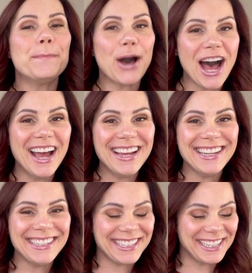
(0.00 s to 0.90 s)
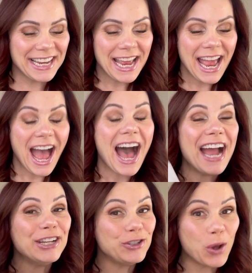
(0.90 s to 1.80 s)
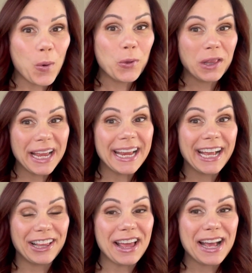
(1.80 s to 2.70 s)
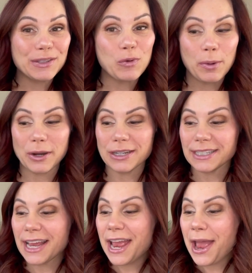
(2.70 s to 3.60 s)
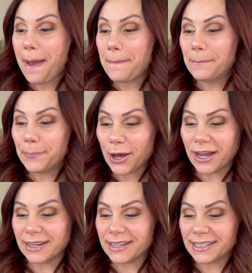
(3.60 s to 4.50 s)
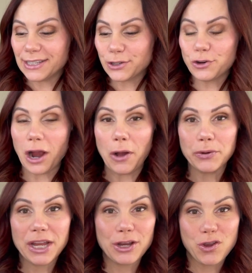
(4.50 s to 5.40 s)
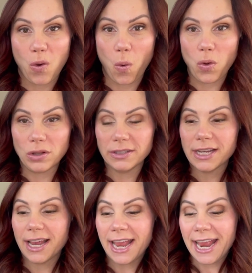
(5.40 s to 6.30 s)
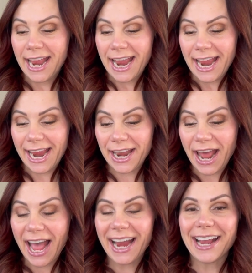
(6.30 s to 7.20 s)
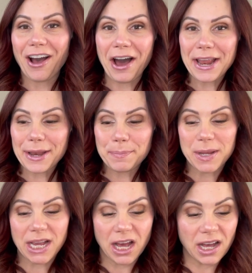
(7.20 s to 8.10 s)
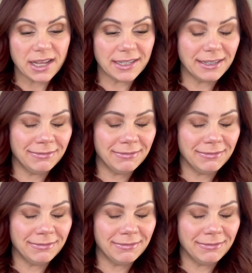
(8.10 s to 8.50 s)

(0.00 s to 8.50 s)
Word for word: but I don't like glass warmers, but this is crowned in gold. And I got it because